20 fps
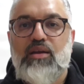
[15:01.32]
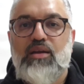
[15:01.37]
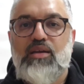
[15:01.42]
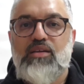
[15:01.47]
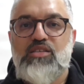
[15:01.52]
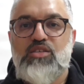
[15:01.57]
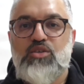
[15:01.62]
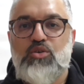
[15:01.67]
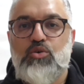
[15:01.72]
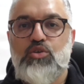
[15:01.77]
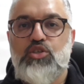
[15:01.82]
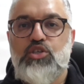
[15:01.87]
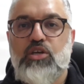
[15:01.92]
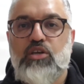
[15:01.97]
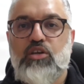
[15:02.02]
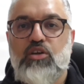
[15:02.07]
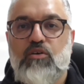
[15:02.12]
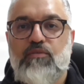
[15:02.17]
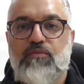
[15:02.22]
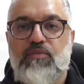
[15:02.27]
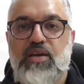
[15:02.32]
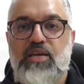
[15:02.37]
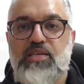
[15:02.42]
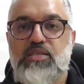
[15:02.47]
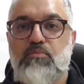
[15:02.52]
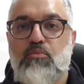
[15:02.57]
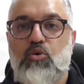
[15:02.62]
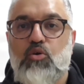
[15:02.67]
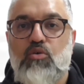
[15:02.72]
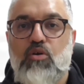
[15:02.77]
is touching your
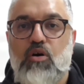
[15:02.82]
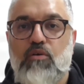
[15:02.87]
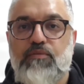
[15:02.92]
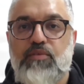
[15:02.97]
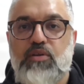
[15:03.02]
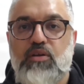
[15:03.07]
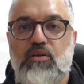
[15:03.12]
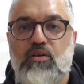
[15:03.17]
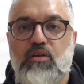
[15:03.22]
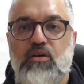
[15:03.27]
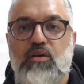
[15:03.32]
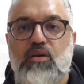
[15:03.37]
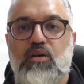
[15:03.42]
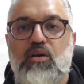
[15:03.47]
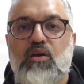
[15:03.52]
face more often,